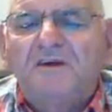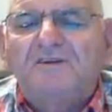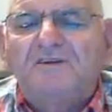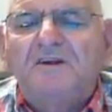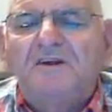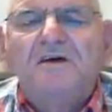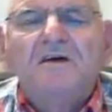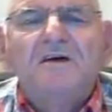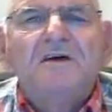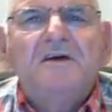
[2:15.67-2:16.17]

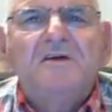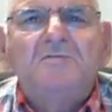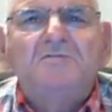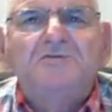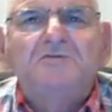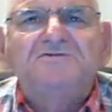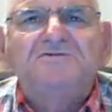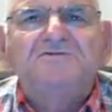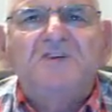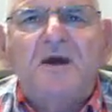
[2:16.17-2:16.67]
with so
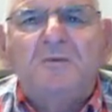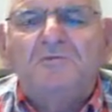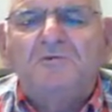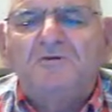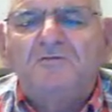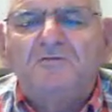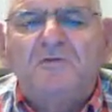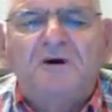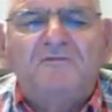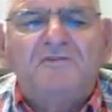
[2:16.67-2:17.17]
great a
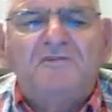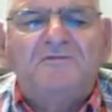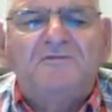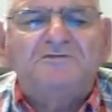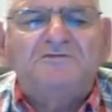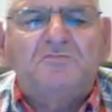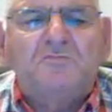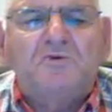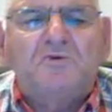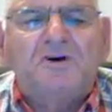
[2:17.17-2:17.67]
cloud of
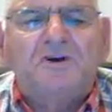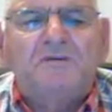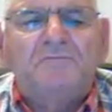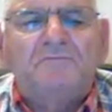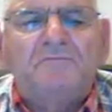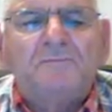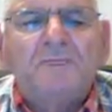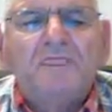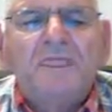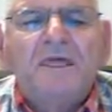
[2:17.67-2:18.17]

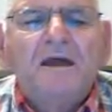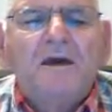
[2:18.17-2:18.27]
witnesses,